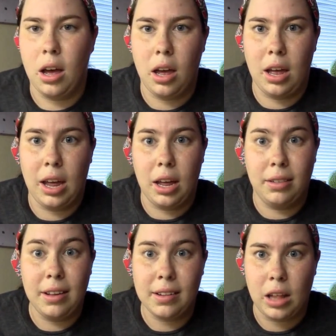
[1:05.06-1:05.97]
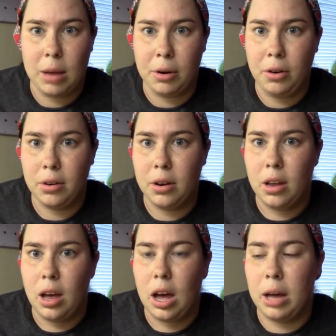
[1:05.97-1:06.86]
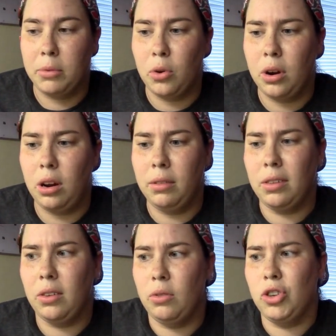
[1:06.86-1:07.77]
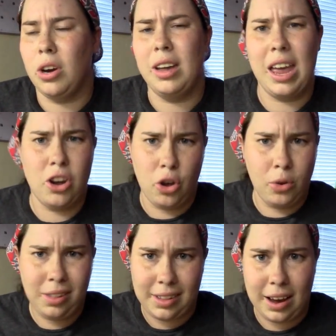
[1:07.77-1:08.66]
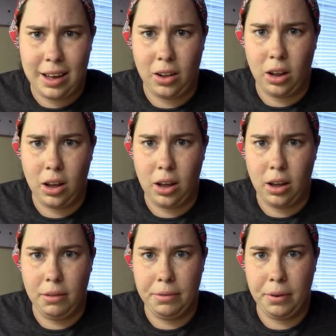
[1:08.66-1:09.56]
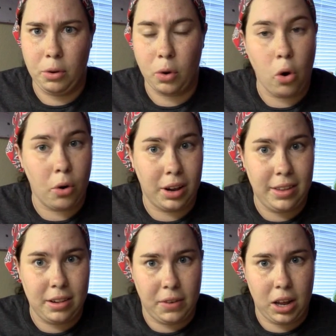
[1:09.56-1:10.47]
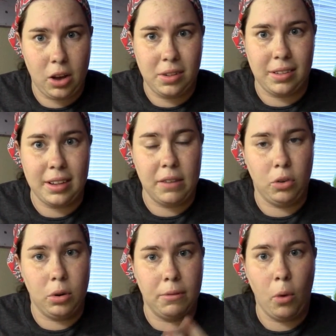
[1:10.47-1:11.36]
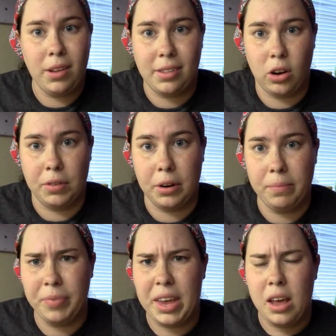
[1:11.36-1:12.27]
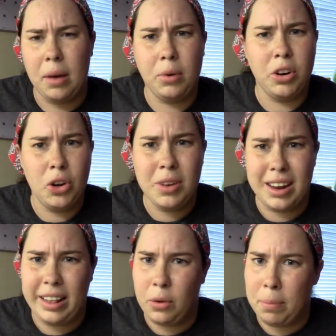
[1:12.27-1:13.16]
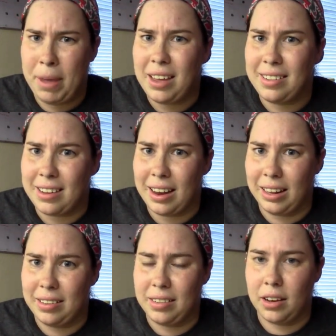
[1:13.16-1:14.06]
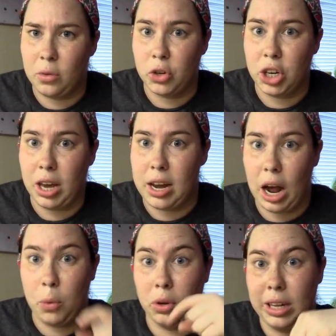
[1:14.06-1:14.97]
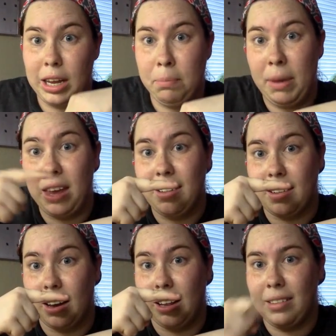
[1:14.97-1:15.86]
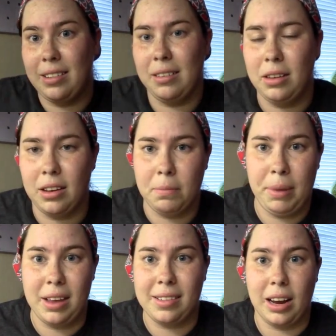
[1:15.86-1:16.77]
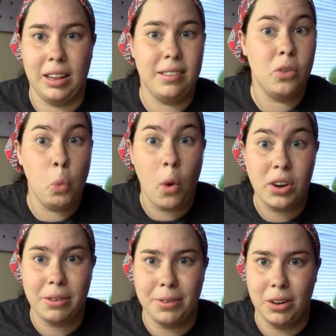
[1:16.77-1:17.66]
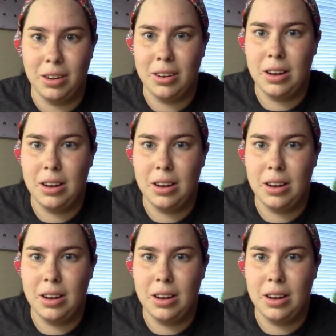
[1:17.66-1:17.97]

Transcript: And disclaimer, I'm going to try a new style of recording these videos. Instead of doing a voiceover, I'm going to do kind of like what Pink Stylist does, which again, I will link Pink Stylist because Pink Stylist is wonderful.